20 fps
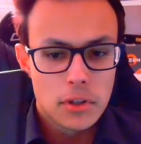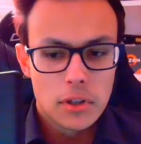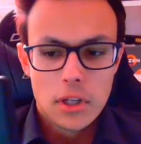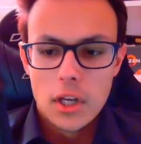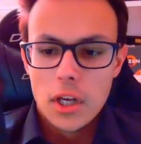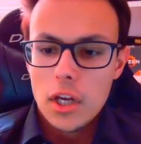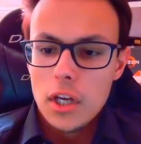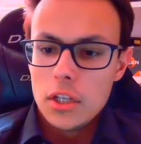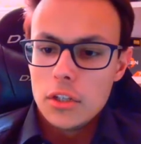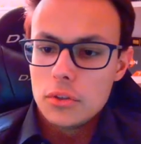
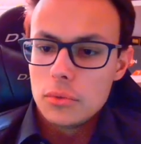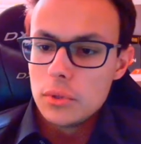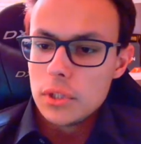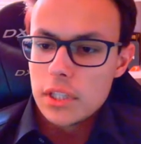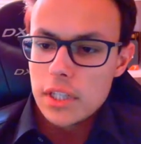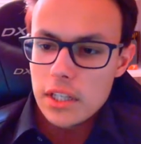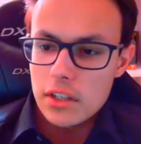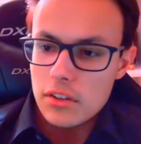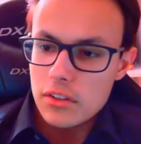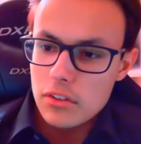you will get
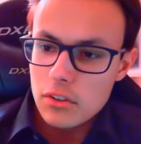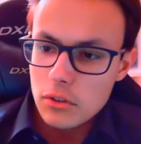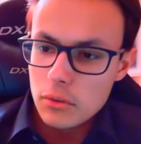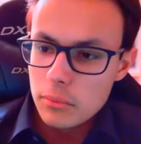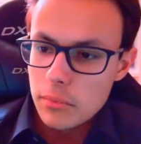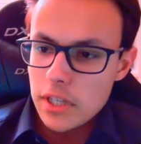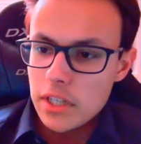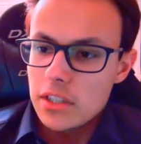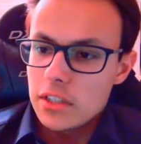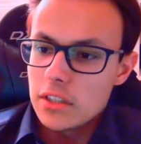so
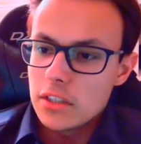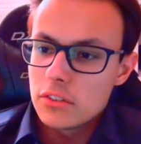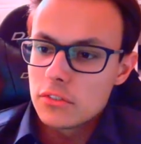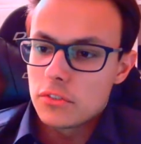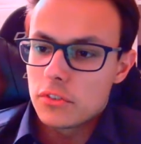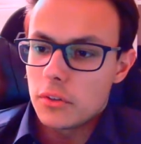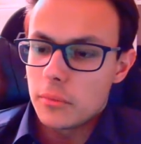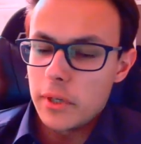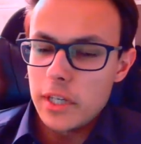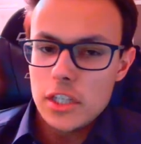many
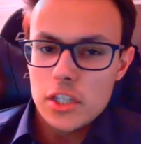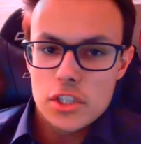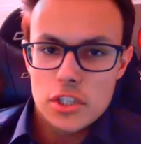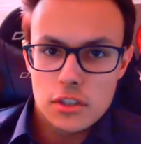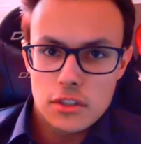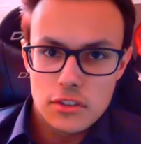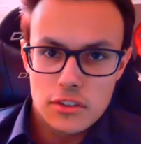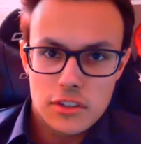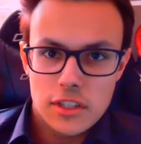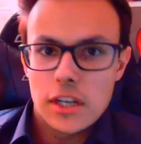informations
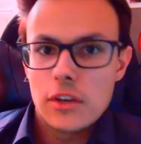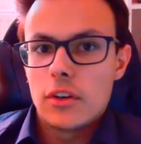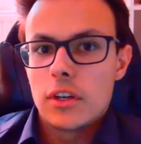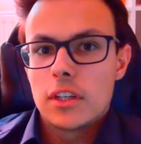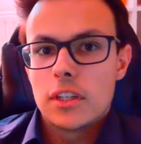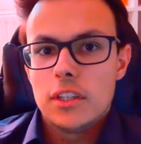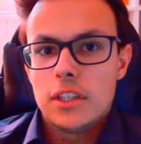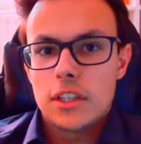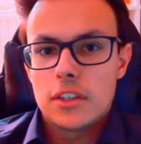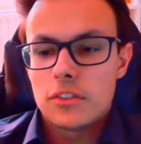directly at
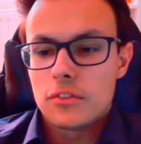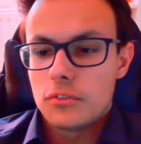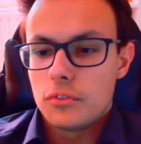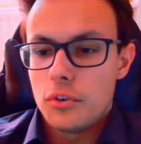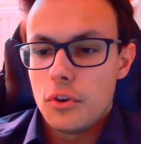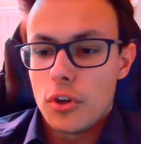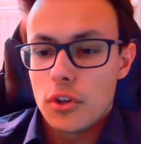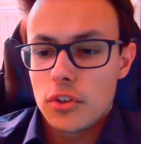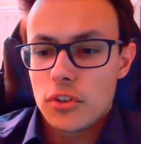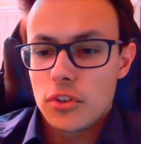the first